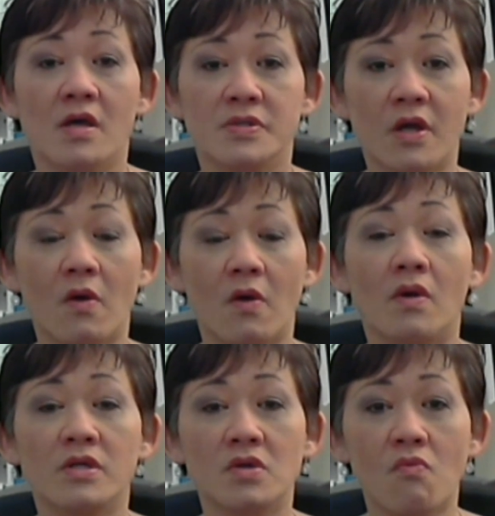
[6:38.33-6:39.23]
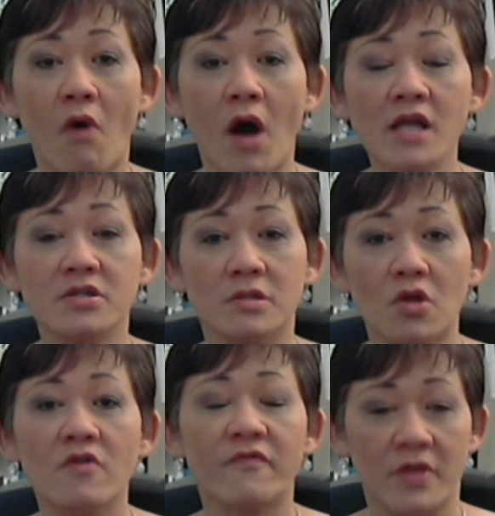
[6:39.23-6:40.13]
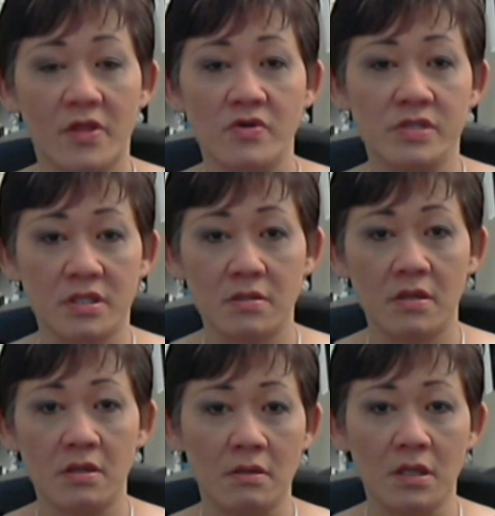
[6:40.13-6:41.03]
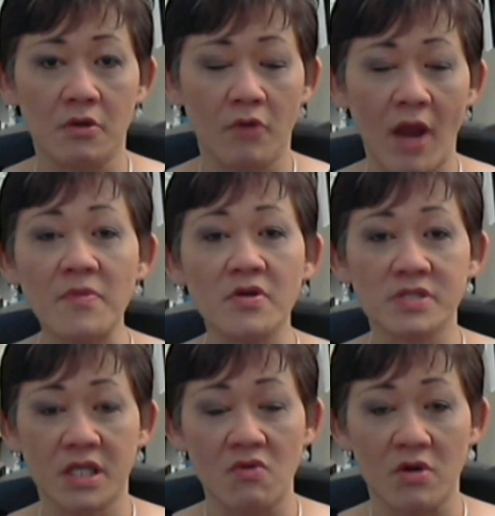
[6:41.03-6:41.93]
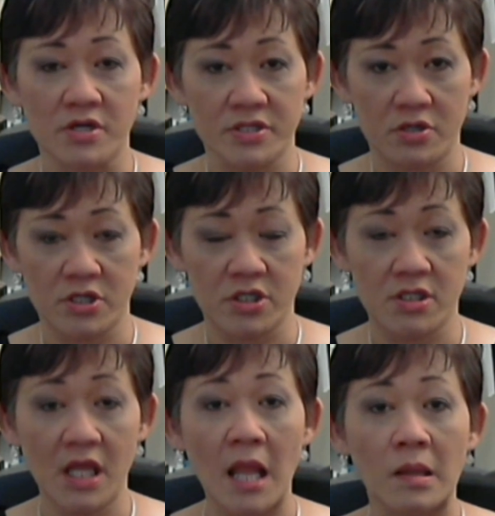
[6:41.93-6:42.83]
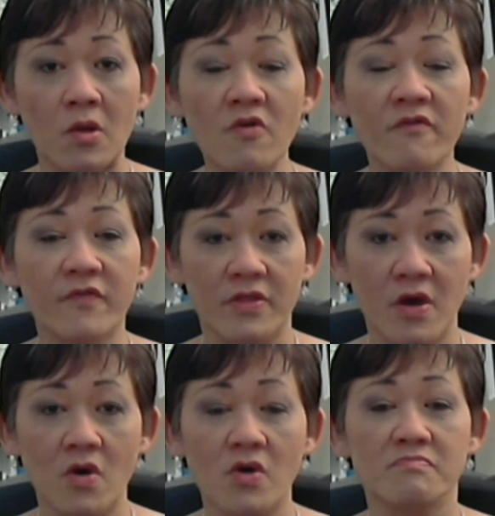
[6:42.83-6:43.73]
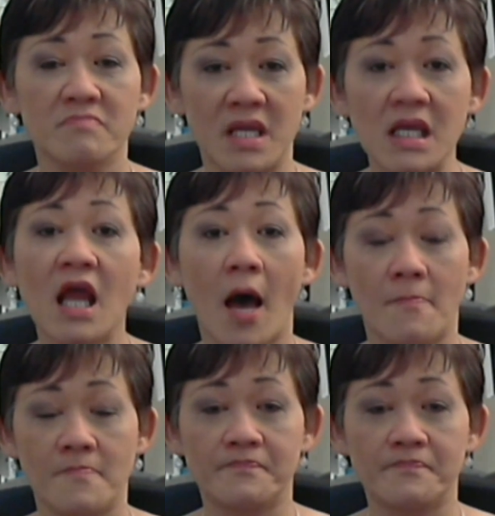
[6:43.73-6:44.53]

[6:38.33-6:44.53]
So you want to look for those, grab those keyword searches and look for those meetup